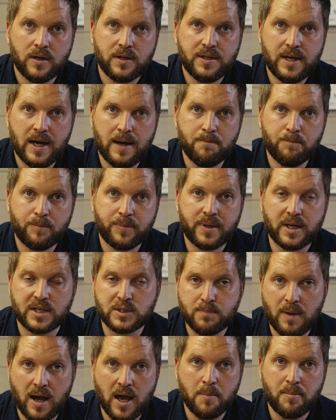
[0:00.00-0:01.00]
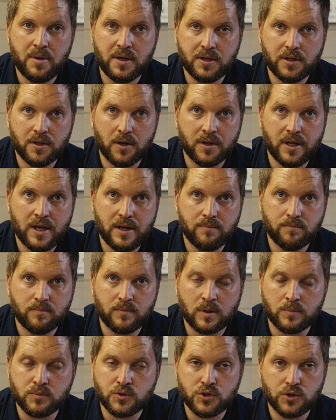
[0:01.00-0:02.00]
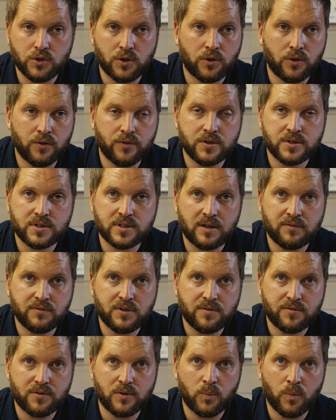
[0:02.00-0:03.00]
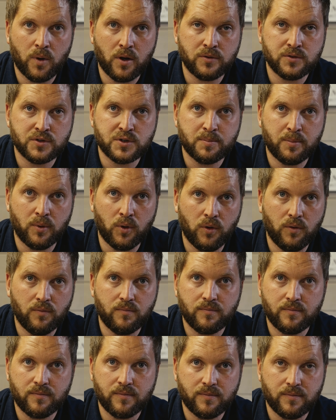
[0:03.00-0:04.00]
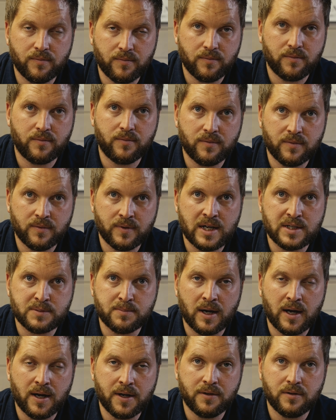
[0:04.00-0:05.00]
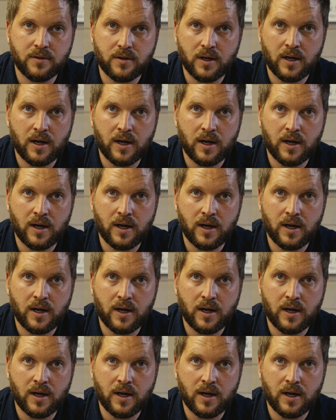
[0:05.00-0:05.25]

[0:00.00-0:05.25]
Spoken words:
yeah, that's my opinion on it. I'm sure others have different ones, but there's mine.